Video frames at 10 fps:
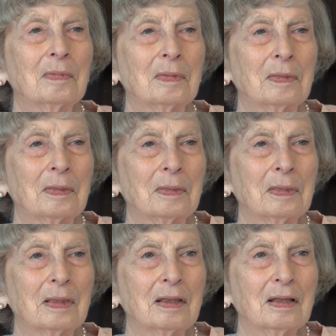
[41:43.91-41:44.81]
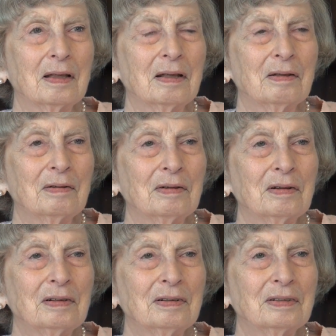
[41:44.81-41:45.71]
And the
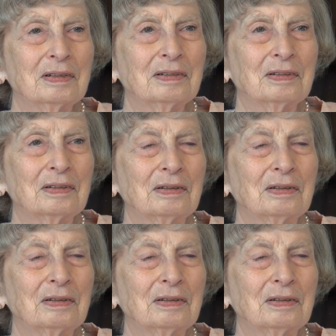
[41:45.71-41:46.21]
retirees,